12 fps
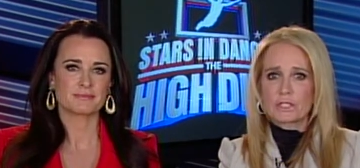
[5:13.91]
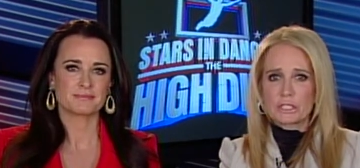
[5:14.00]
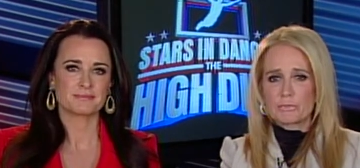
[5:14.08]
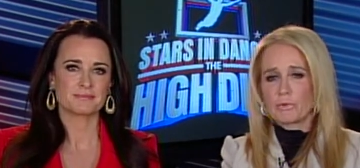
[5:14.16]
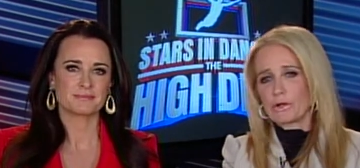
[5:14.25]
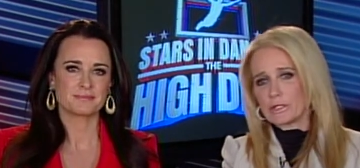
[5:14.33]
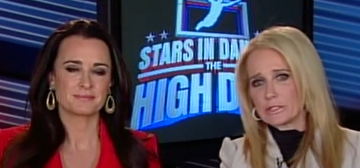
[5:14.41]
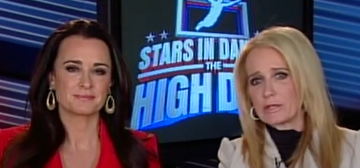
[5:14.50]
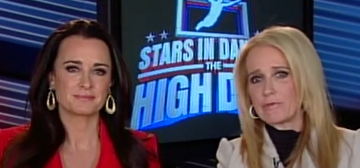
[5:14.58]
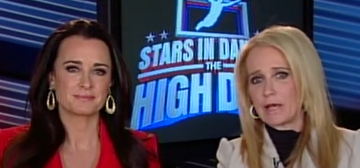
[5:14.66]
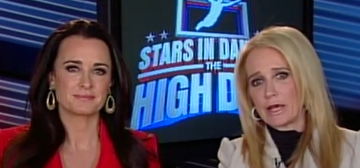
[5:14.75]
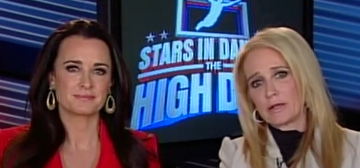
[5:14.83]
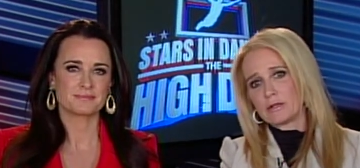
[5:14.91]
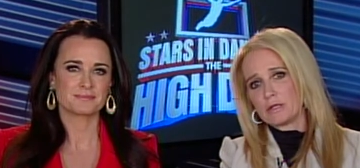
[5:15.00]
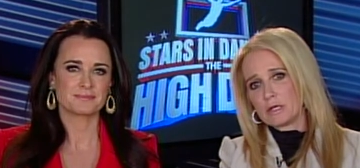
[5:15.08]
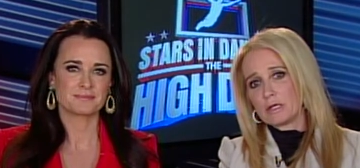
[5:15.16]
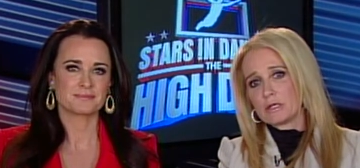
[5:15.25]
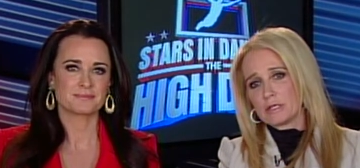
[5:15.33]
Speaker 1: for the experience I've had.
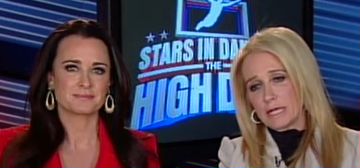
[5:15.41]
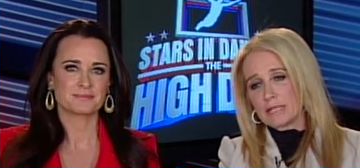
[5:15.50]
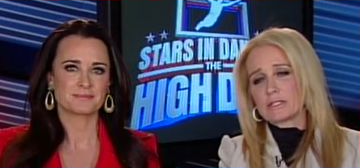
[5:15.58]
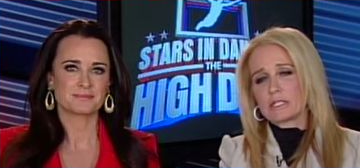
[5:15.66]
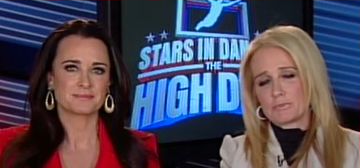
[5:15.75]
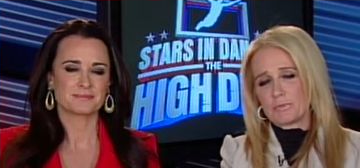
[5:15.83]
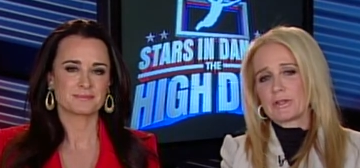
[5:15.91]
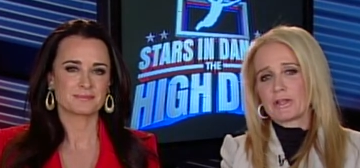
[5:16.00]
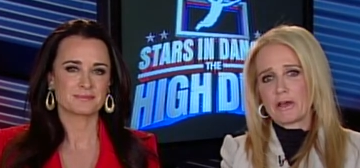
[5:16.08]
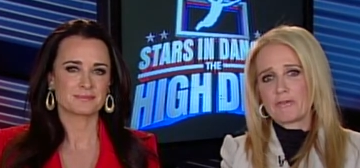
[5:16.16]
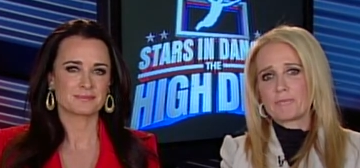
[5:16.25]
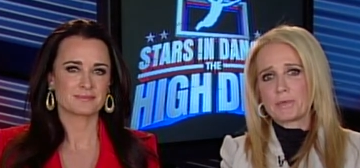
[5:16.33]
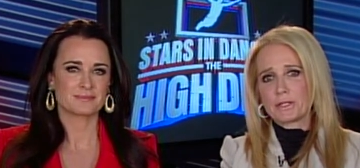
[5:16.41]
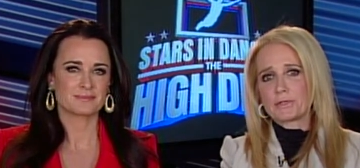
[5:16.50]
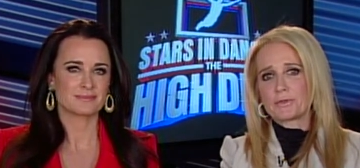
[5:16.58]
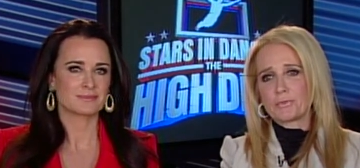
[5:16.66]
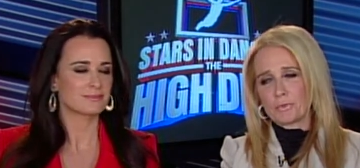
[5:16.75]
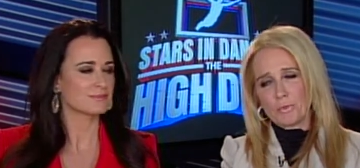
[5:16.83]
Yes, it's been tough, but
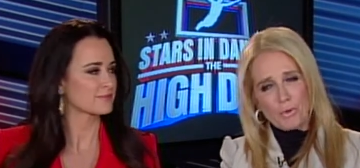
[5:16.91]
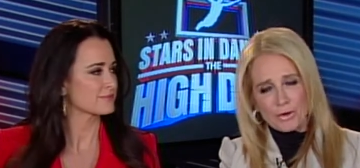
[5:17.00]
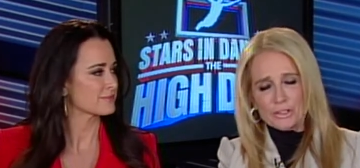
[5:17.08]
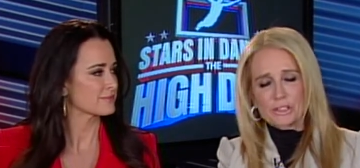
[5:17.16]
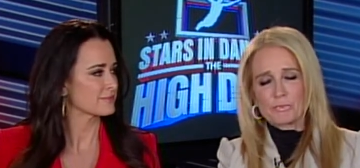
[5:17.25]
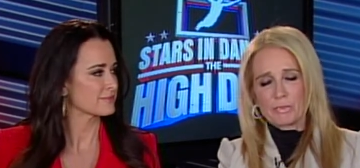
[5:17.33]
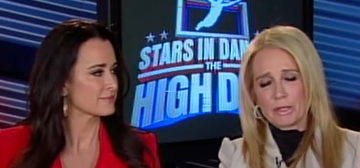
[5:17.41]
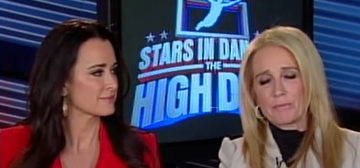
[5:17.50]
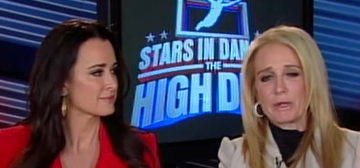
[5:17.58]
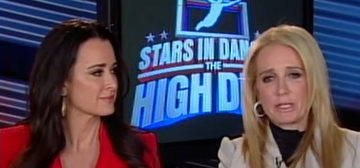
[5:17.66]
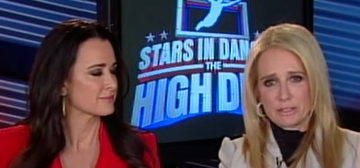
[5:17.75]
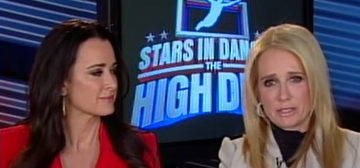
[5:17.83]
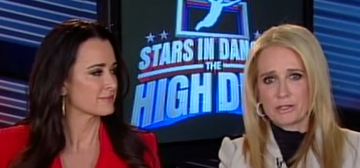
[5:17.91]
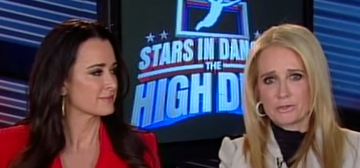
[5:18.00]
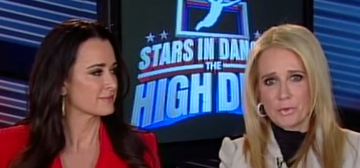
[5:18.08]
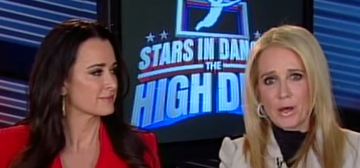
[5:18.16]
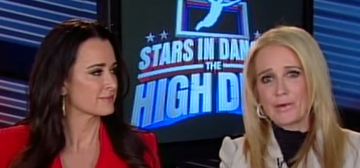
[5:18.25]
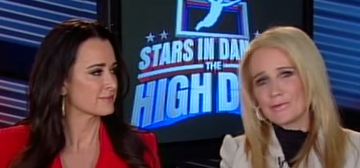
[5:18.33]
the rewards have been amazing
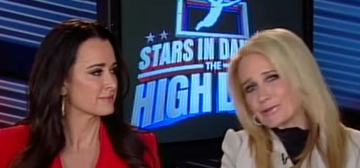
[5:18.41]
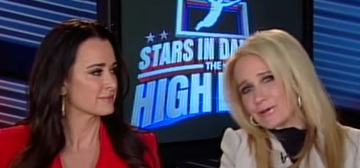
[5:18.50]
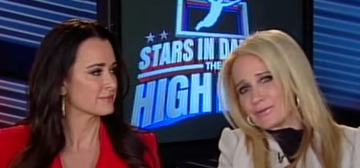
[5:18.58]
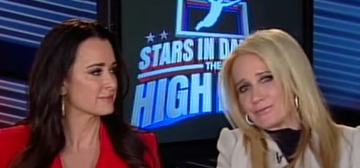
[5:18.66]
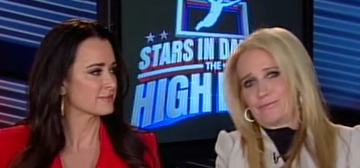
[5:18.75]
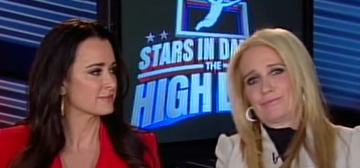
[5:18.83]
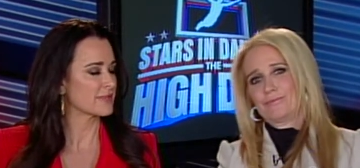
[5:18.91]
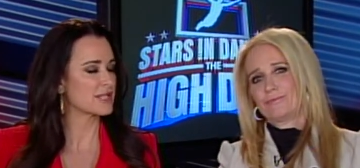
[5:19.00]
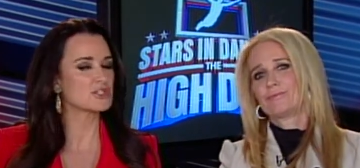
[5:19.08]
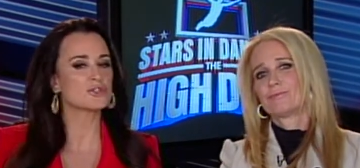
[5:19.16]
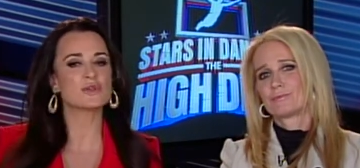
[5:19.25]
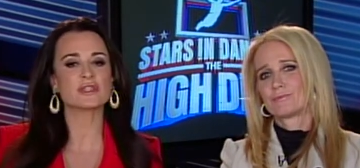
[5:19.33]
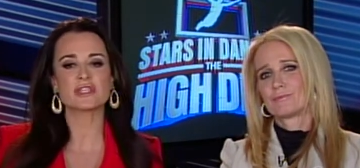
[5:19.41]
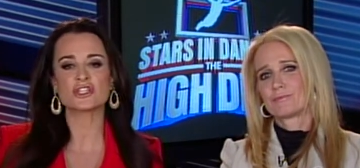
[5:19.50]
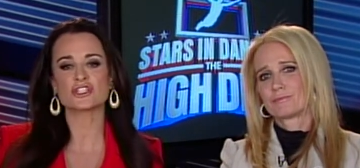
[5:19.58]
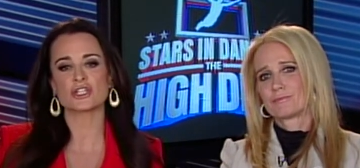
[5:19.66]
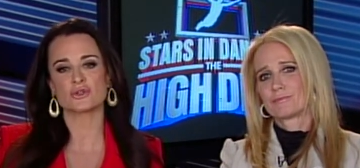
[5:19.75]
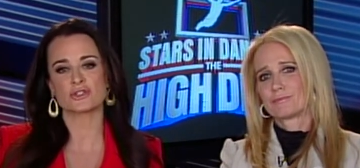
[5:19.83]
as well. So.
Speaker 2: And doing
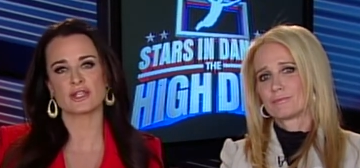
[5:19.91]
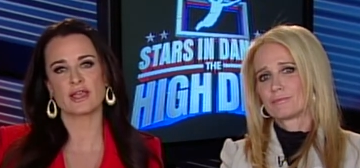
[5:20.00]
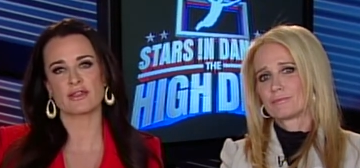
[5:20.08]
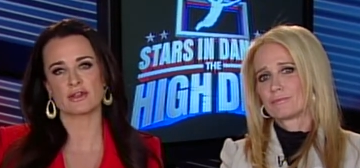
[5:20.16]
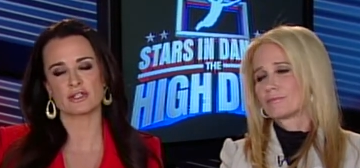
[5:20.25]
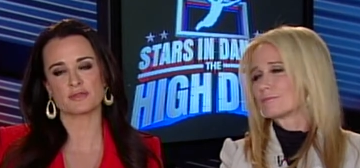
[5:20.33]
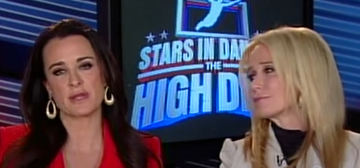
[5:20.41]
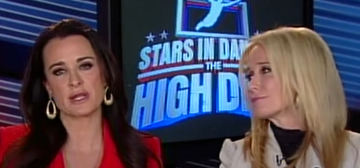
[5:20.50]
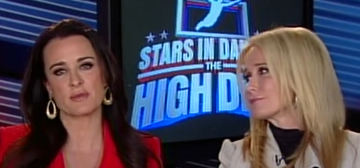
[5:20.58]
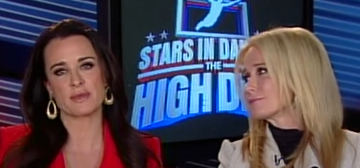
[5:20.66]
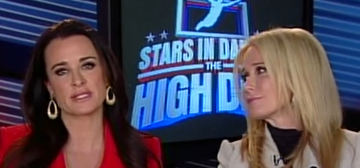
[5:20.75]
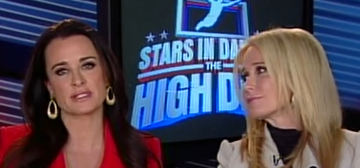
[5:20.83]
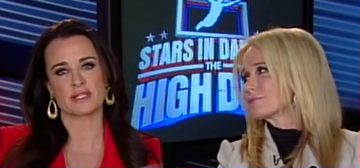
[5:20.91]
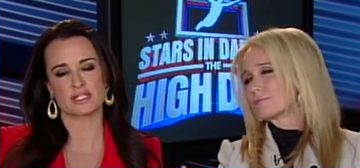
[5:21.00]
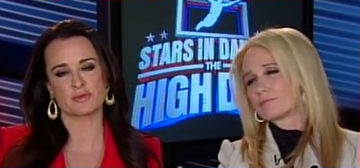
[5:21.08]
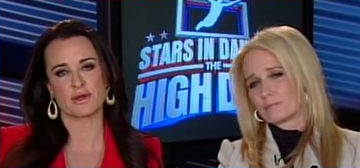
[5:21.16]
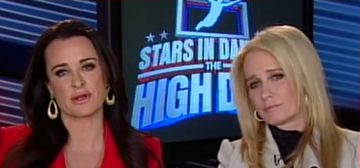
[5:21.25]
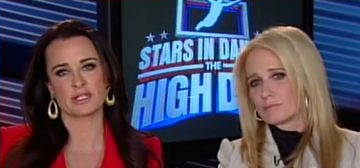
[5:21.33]
this mm. show together has been an amazing
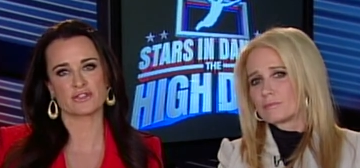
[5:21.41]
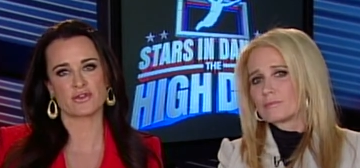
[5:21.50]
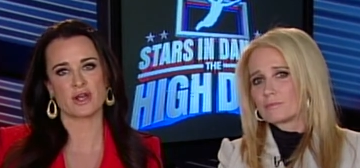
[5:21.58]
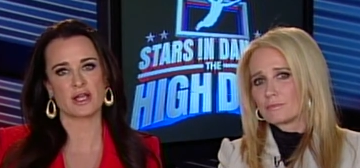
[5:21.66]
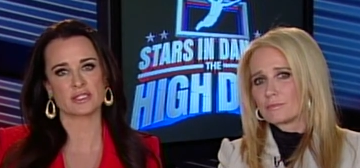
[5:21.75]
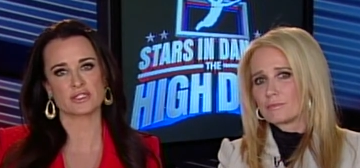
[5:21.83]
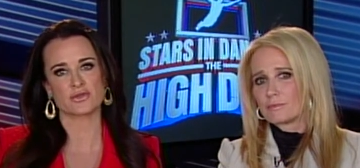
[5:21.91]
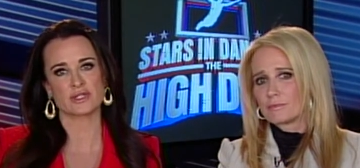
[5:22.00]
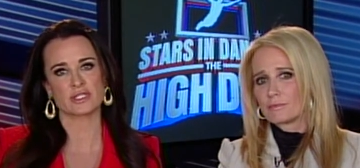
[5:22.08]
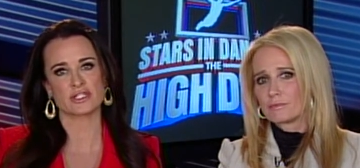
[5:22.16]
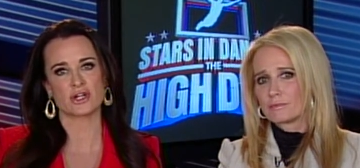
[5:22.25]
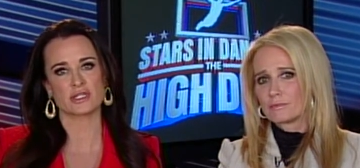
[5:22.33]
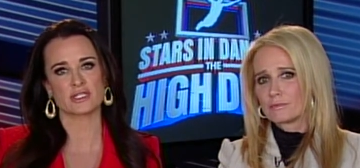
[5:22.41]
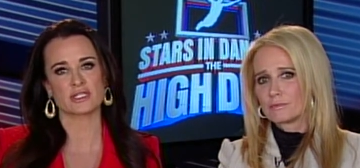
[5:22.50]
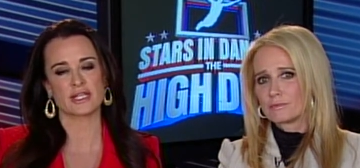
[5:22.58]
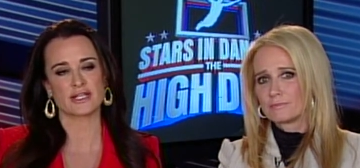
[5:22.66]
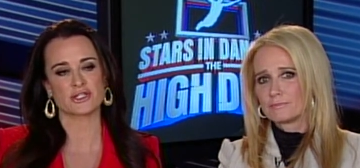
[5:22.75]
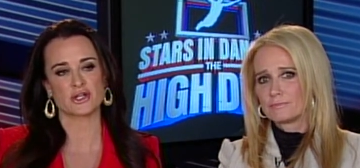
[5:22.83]
experience for us, doing Stars
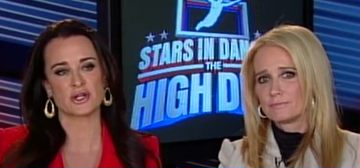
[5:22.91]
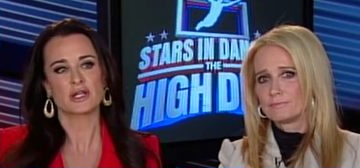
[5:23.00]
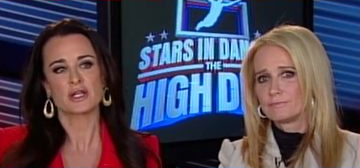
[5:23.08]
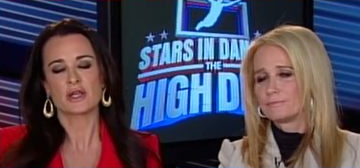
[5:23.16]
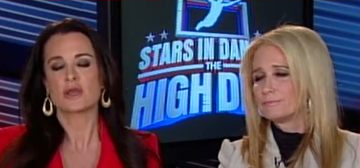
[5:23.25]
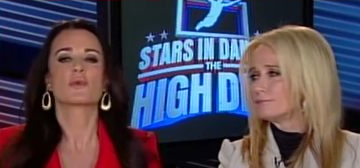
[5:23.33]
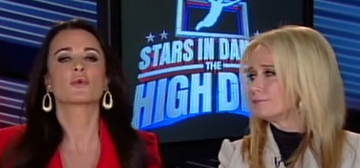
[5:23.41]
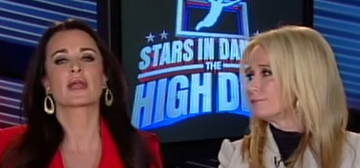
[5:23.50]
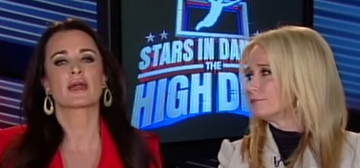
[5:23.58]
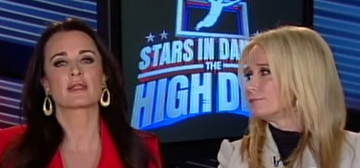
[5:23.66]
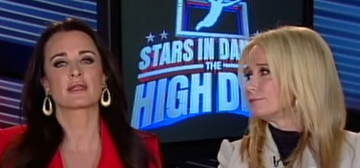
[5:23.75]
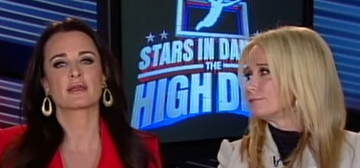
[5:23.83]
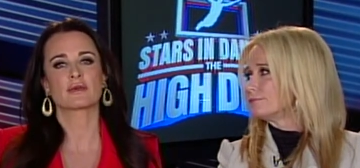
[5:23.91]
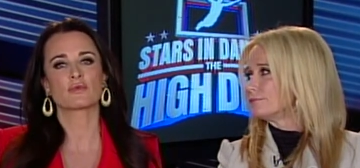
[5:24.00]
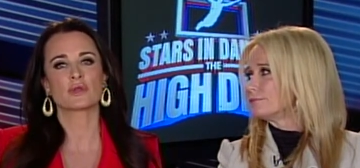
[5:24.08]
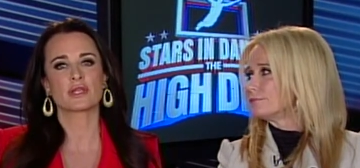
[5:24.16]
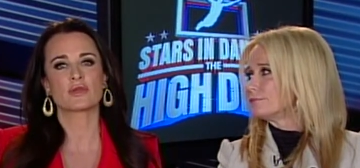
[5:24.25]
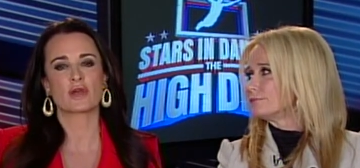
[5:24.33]
in Danger. We had a
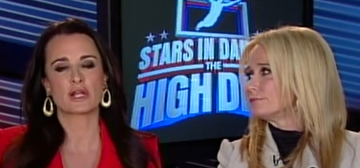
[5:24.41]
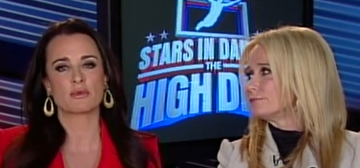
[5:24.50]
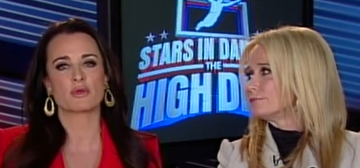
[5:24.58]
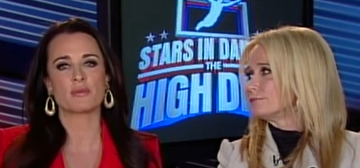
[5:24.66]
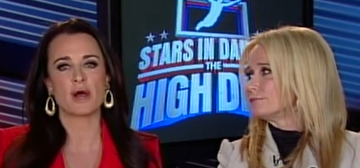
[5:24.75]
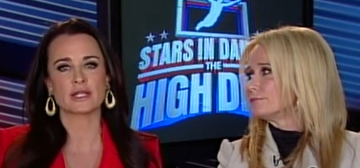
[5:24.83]
really incredible